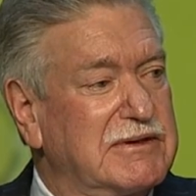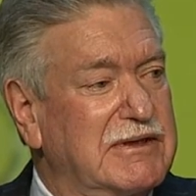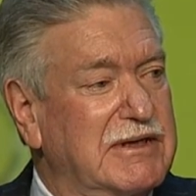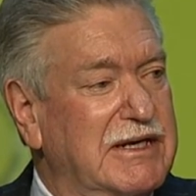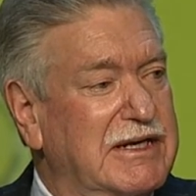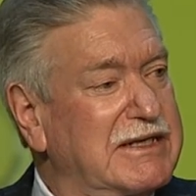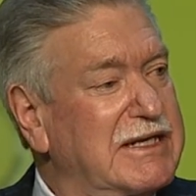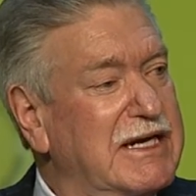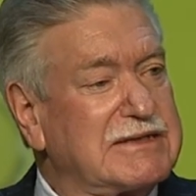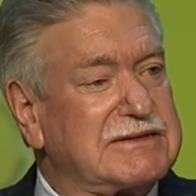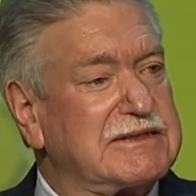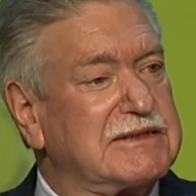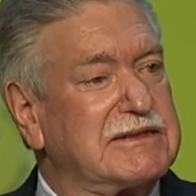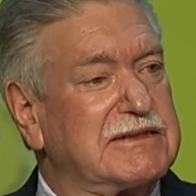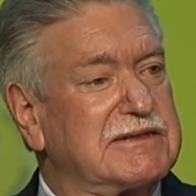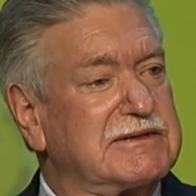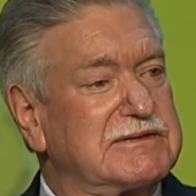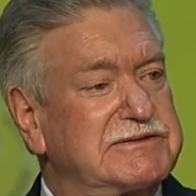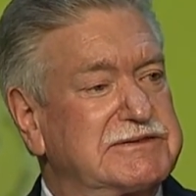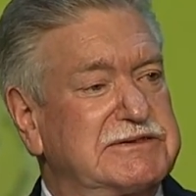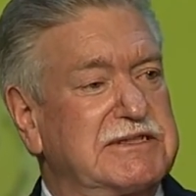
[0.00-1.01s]
and I got to
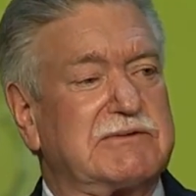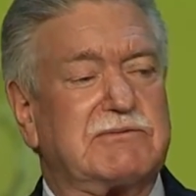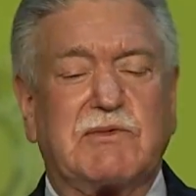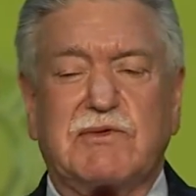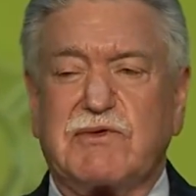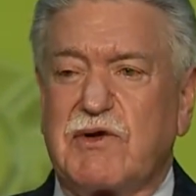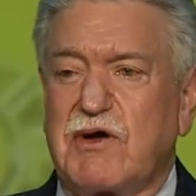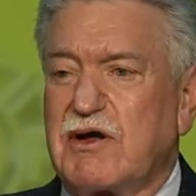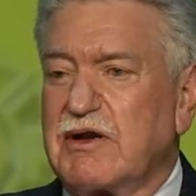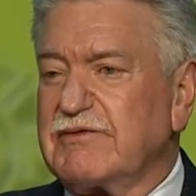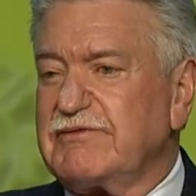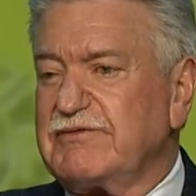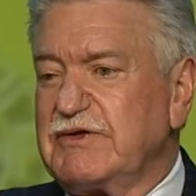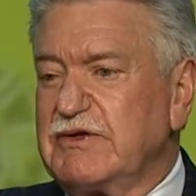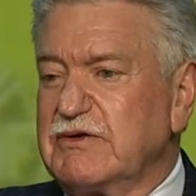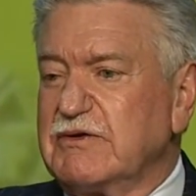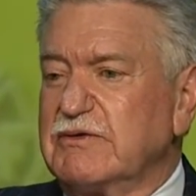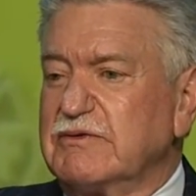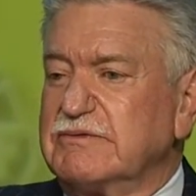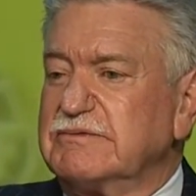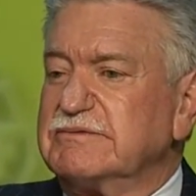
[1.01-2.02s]
sit with all of
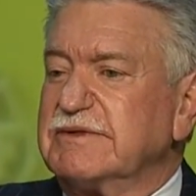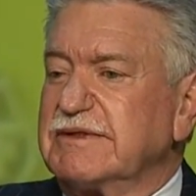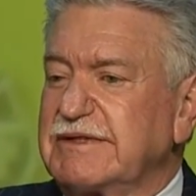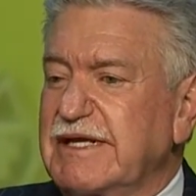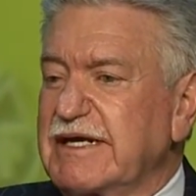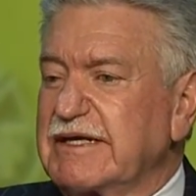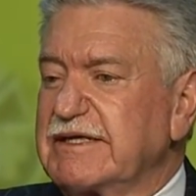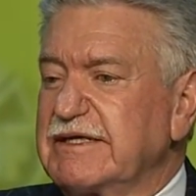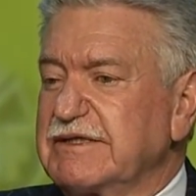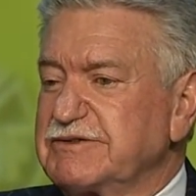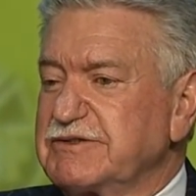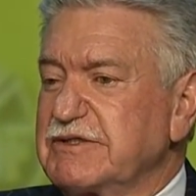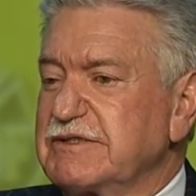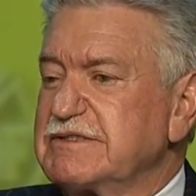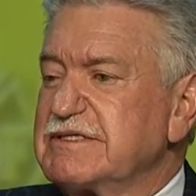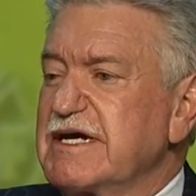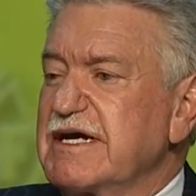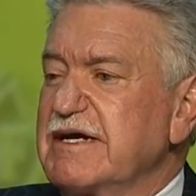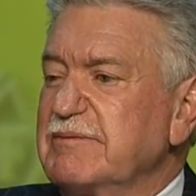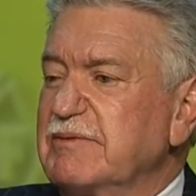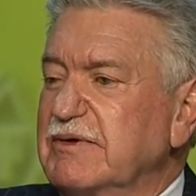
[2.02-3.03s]
you at that kitchen
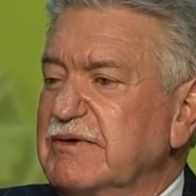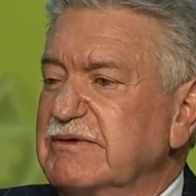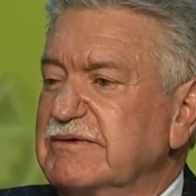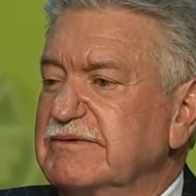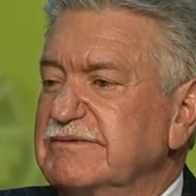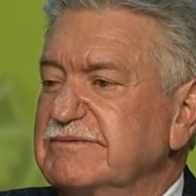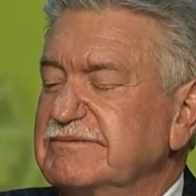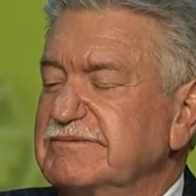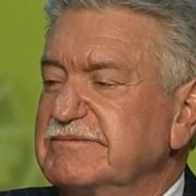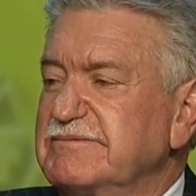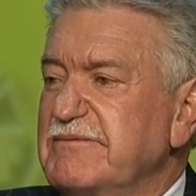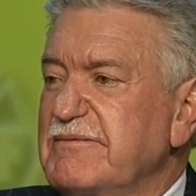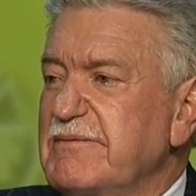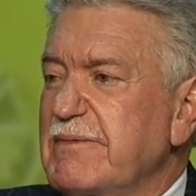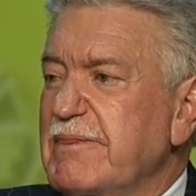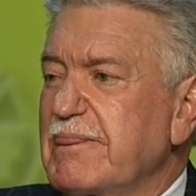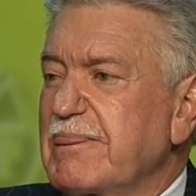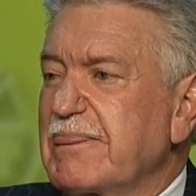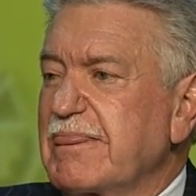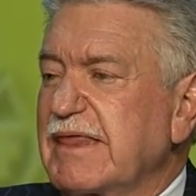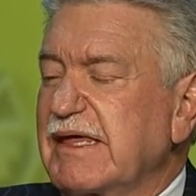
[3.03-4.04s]
table.
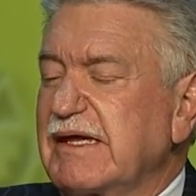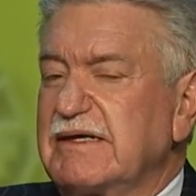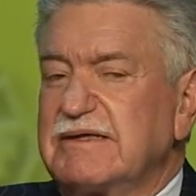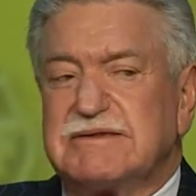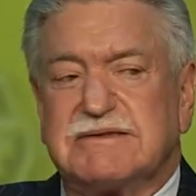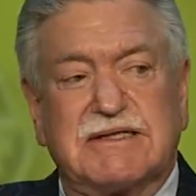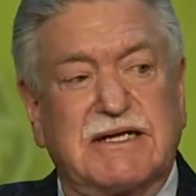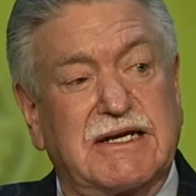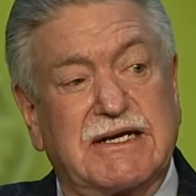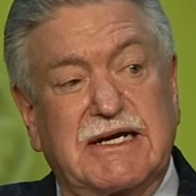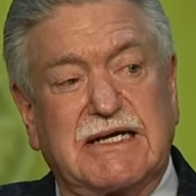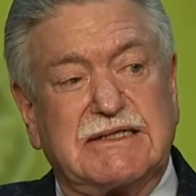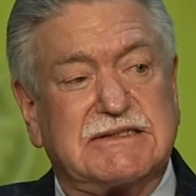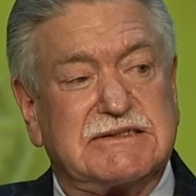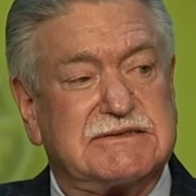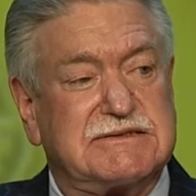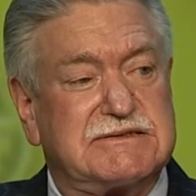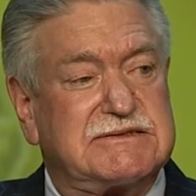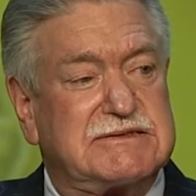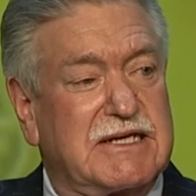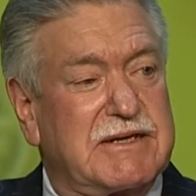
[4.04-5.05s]
And I got to
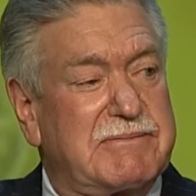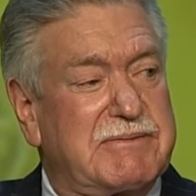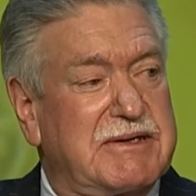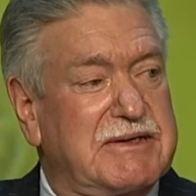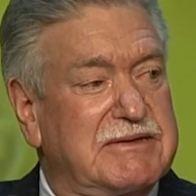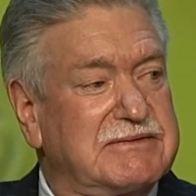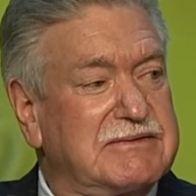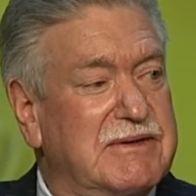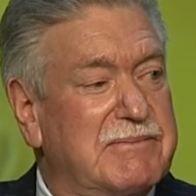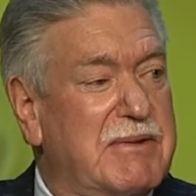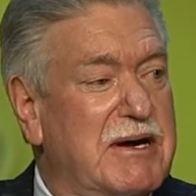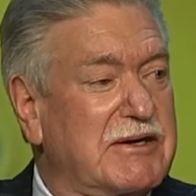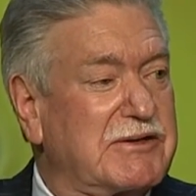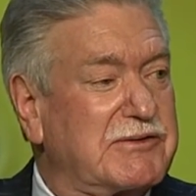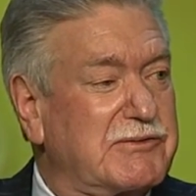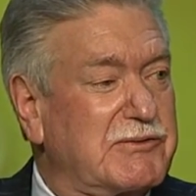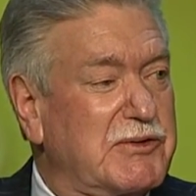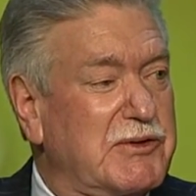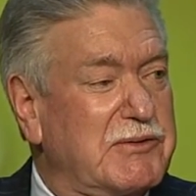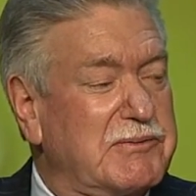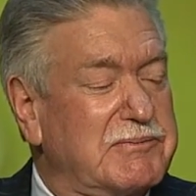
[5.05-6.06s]
sleep in the bunk
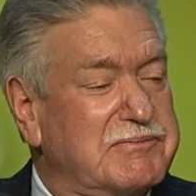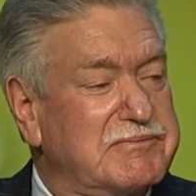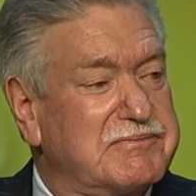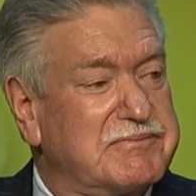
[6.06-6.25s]
room.